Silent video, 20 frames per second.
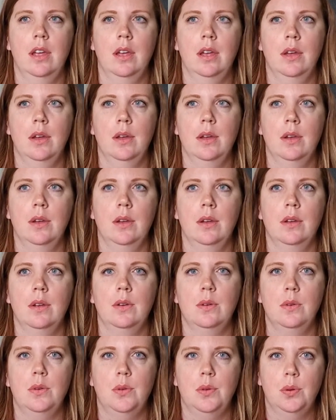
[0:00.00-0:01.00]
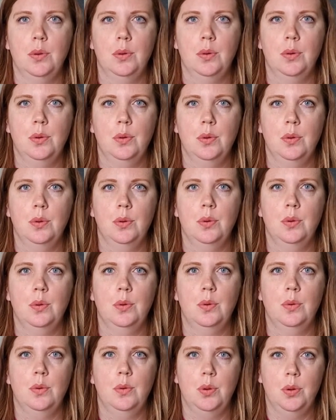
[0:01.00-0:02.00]

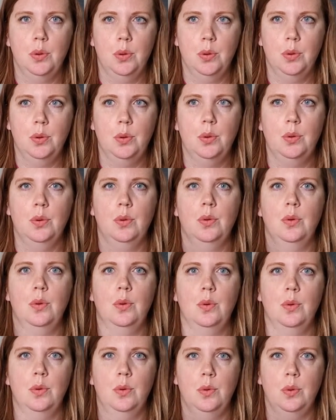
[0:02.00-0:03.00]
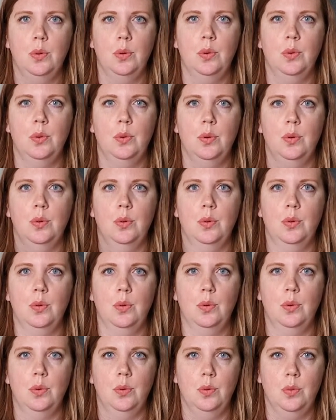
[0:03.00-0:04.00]

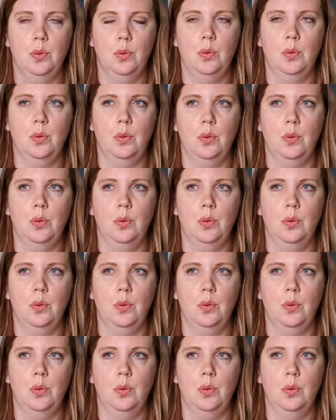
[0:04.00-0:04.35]
[no speech]